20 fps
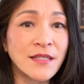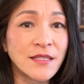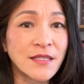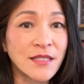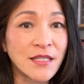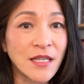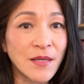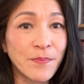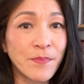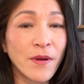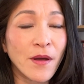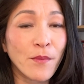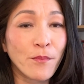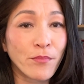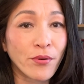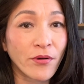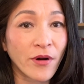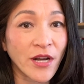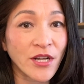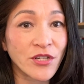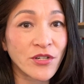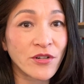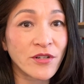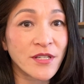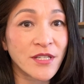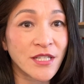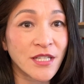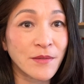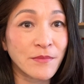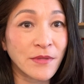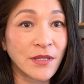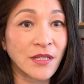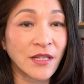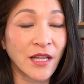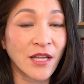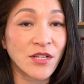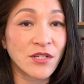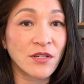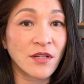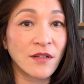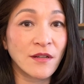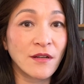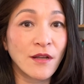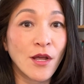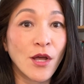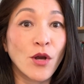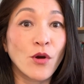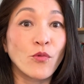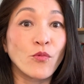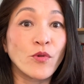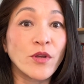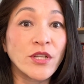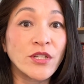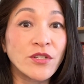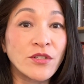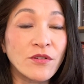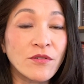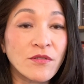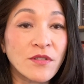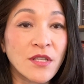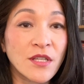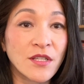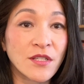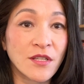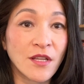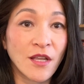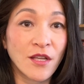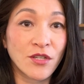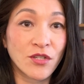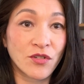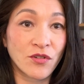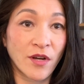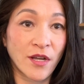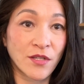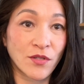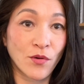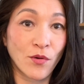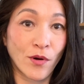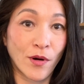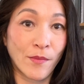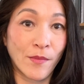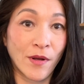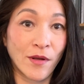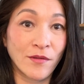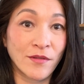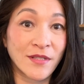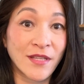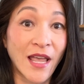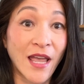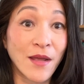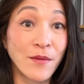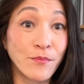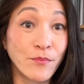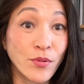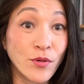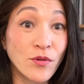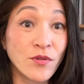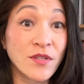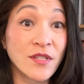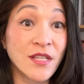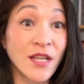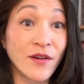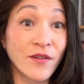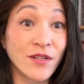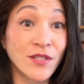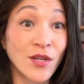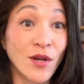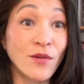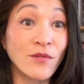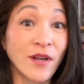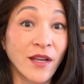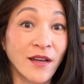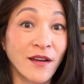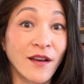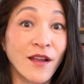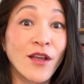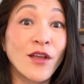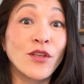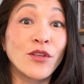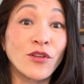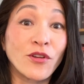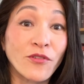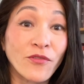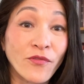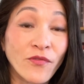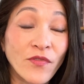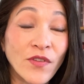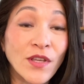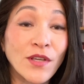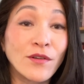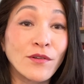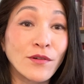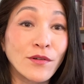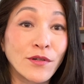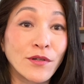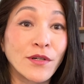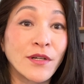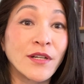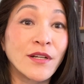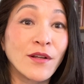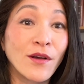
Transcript: Deep pressure stimulation reduces stress hormones and boosts serotonin, your feel good